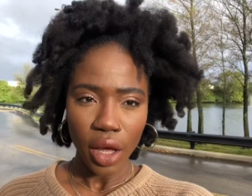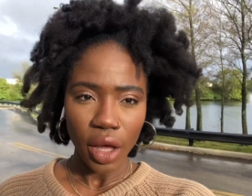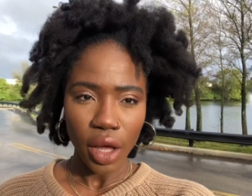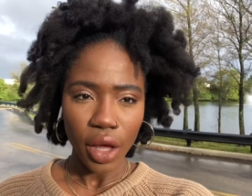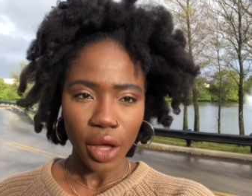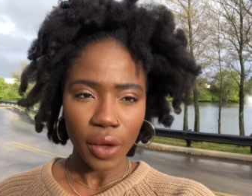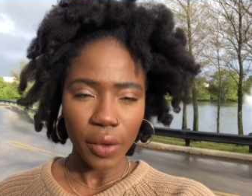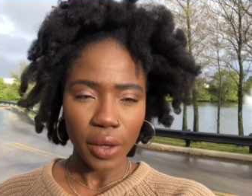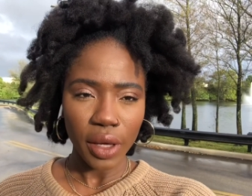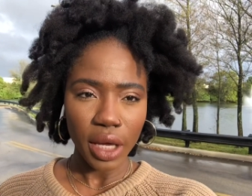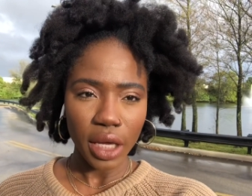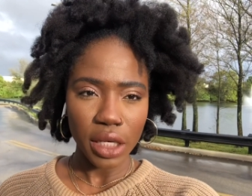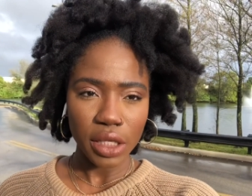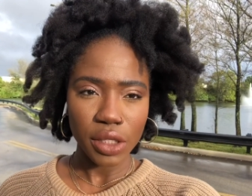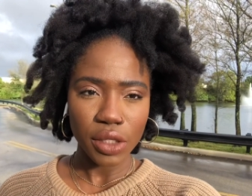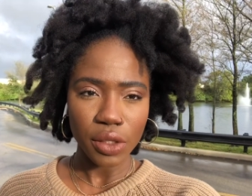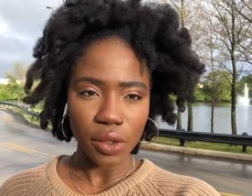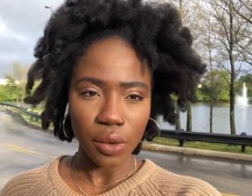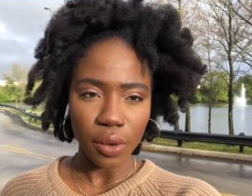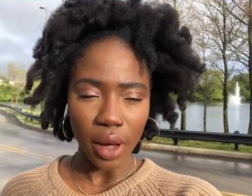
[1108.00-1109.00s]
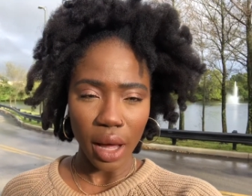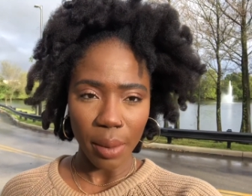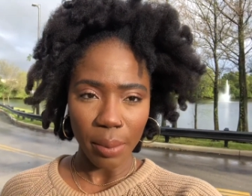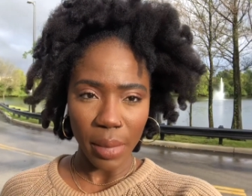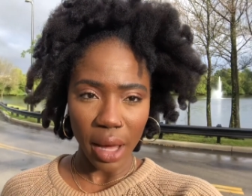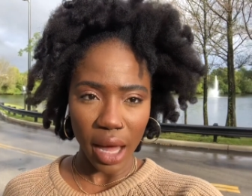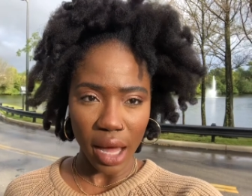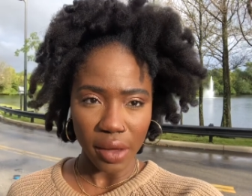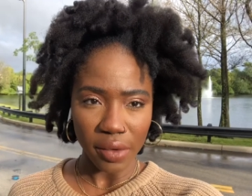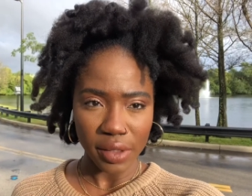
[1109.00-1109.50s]
Okay, so I'm
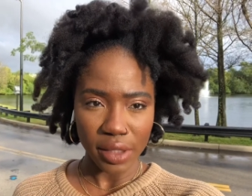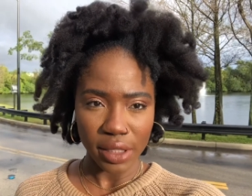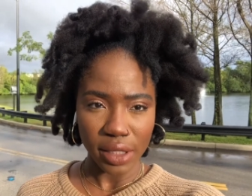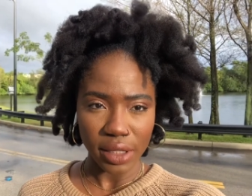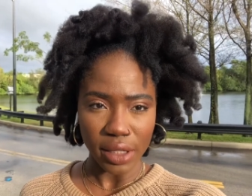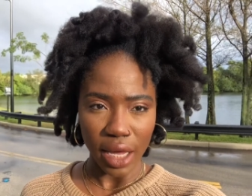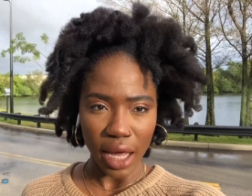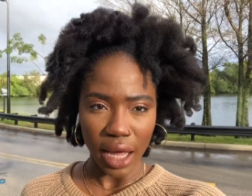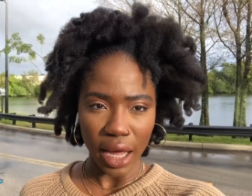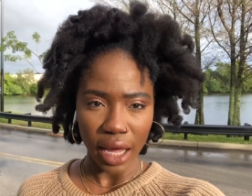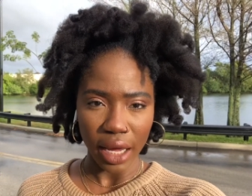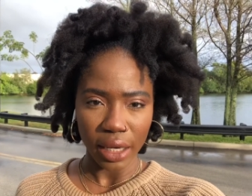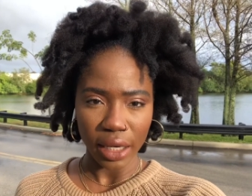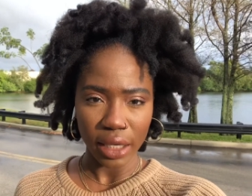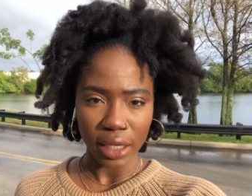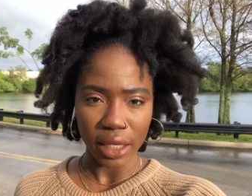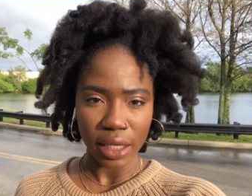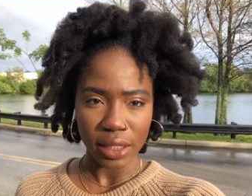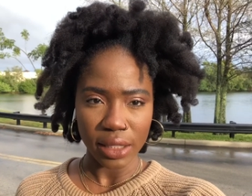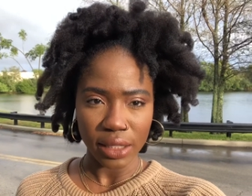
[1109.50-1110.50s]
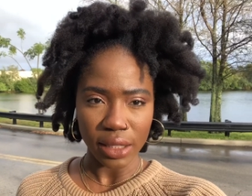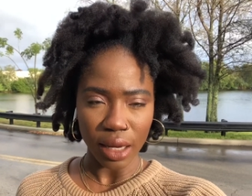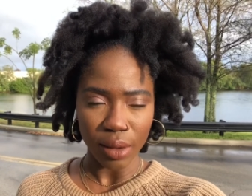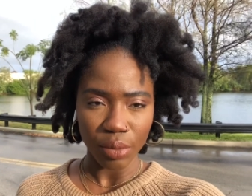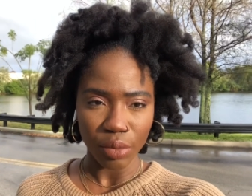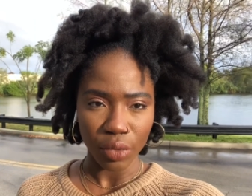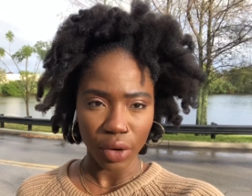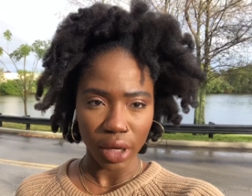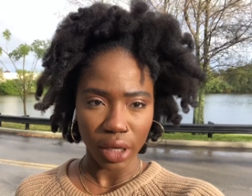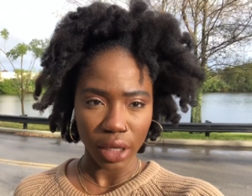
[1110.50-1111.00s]
outside. It did stop
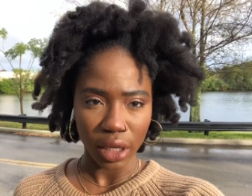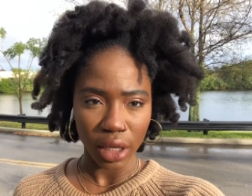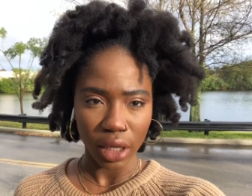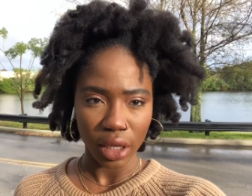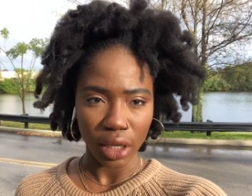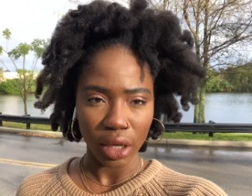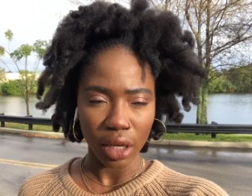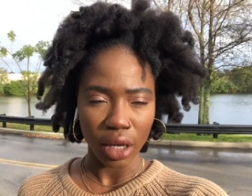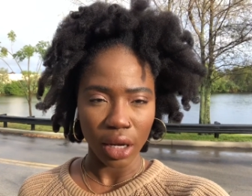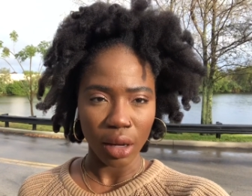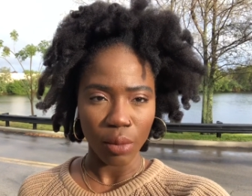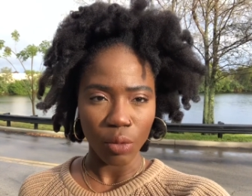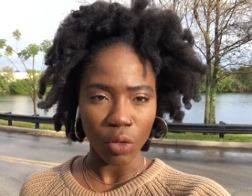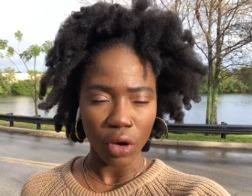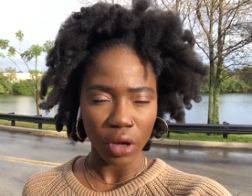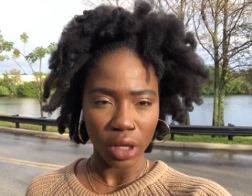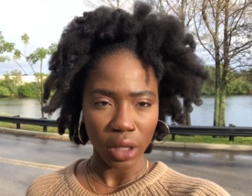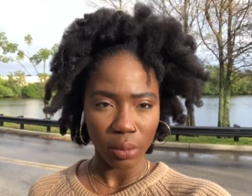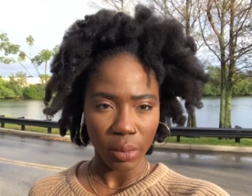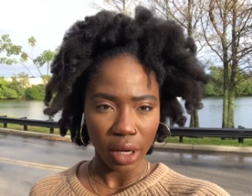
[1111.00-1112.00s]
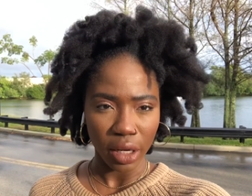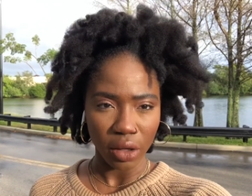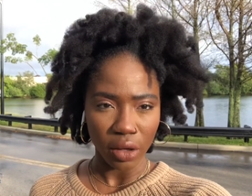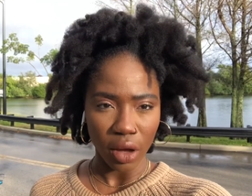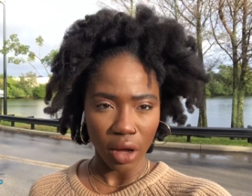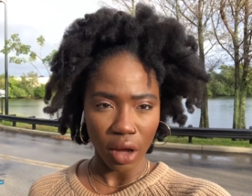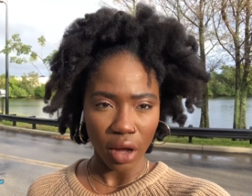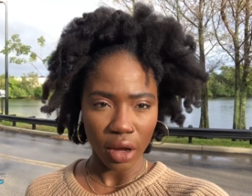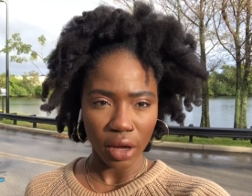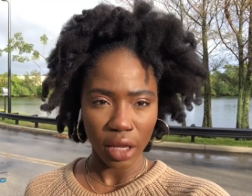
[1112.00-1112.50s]
raining, and I'm walking my
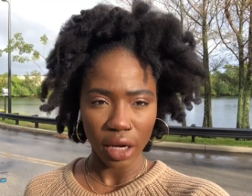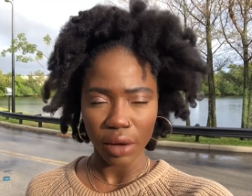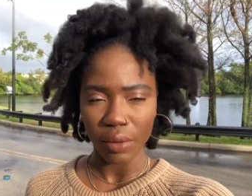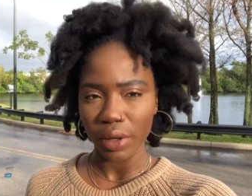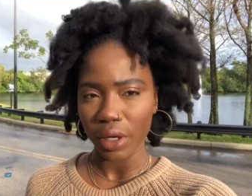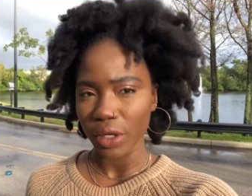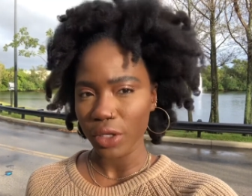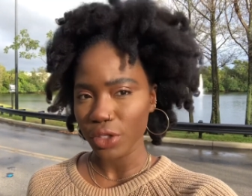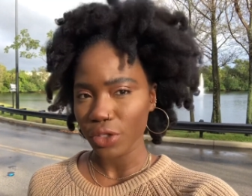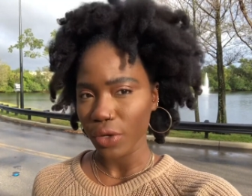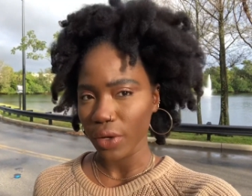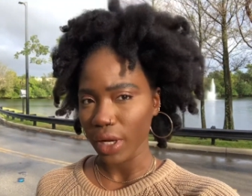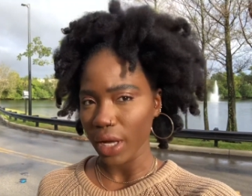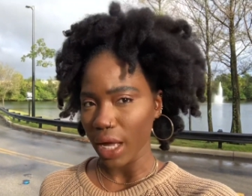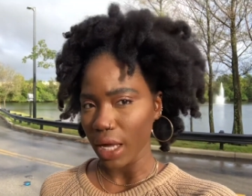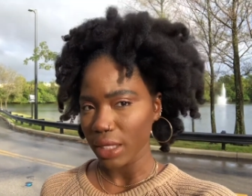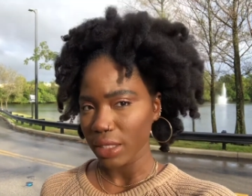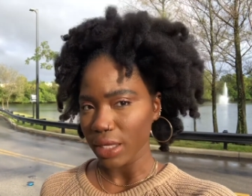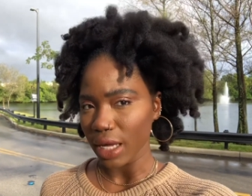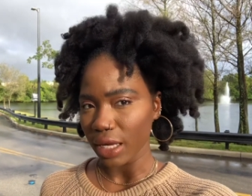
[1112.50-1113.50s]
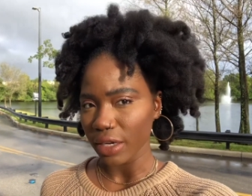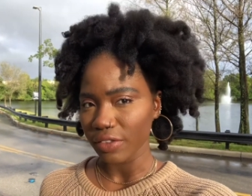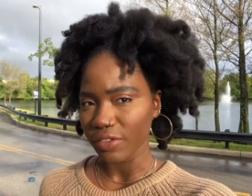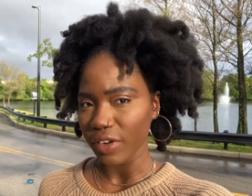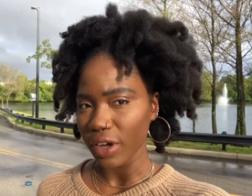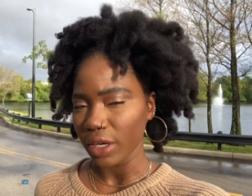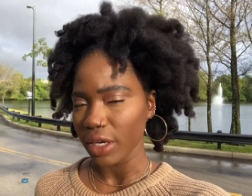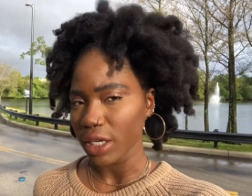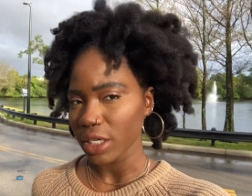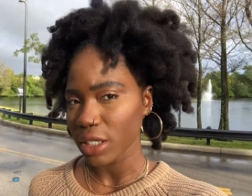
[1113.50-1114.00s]
dog, and I wanted to show you guys how the
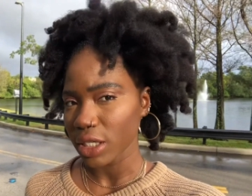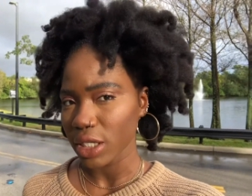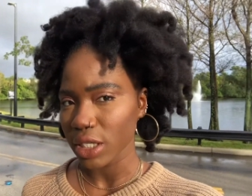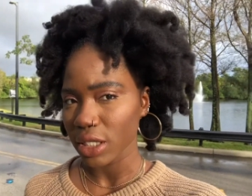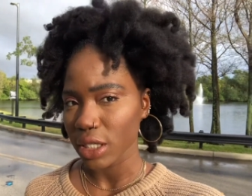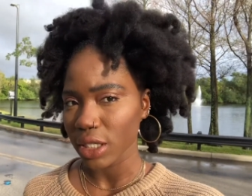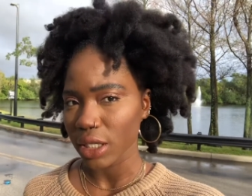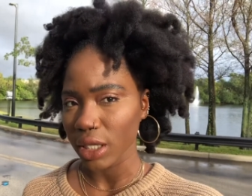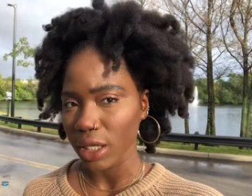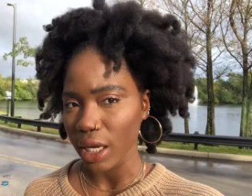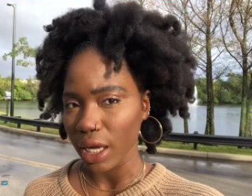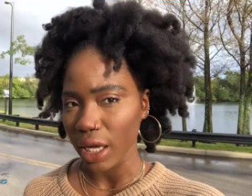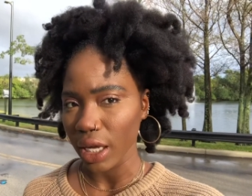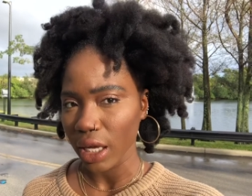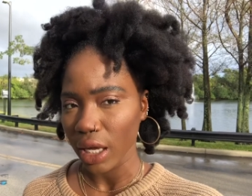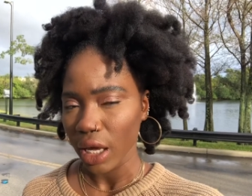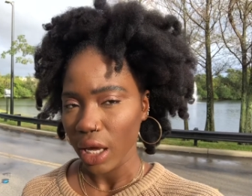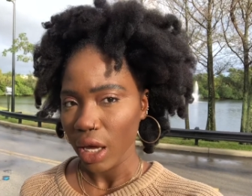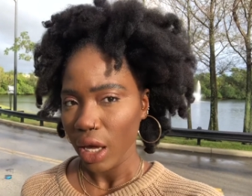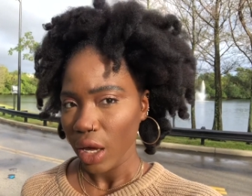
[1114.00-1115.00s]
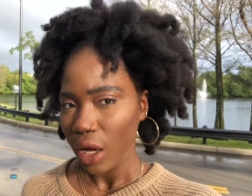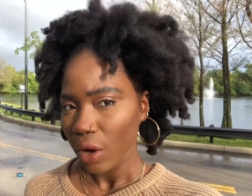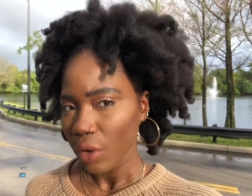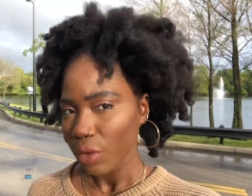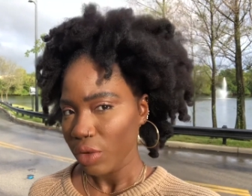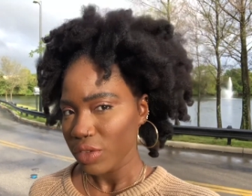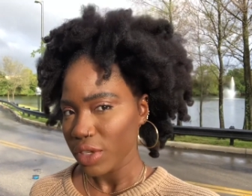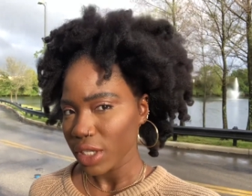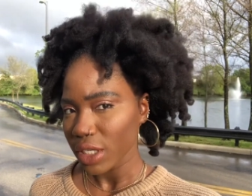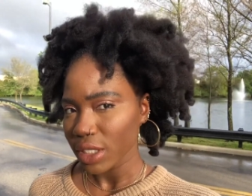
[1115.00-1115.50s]
foundation is looking like
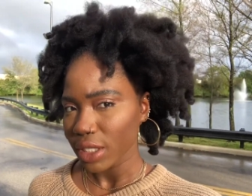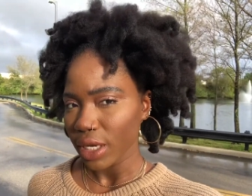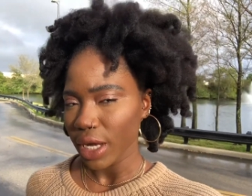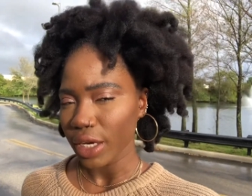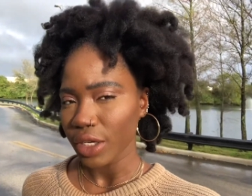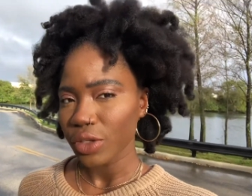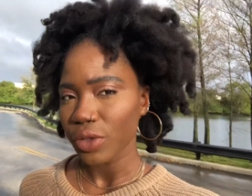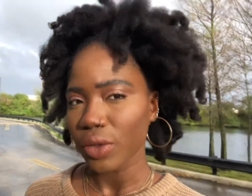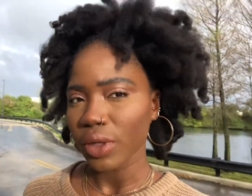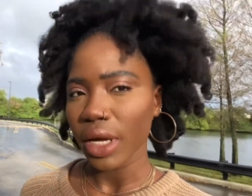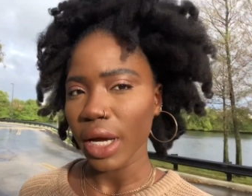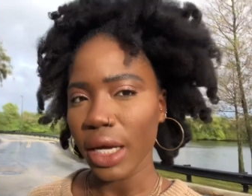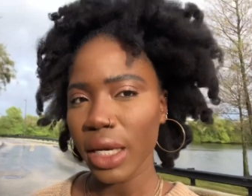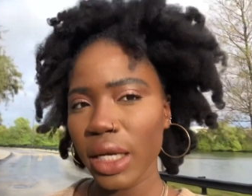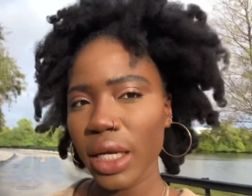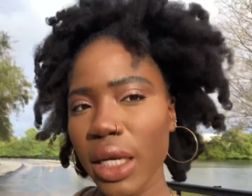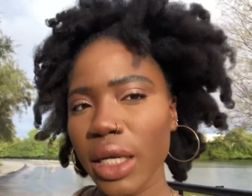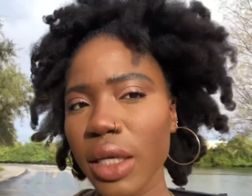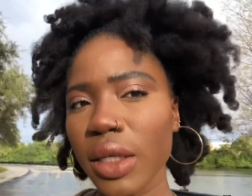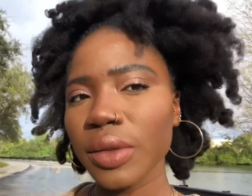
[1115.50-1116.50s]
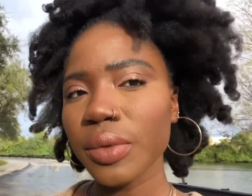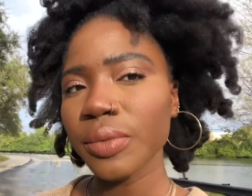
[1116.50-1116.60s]
with just natural lighting.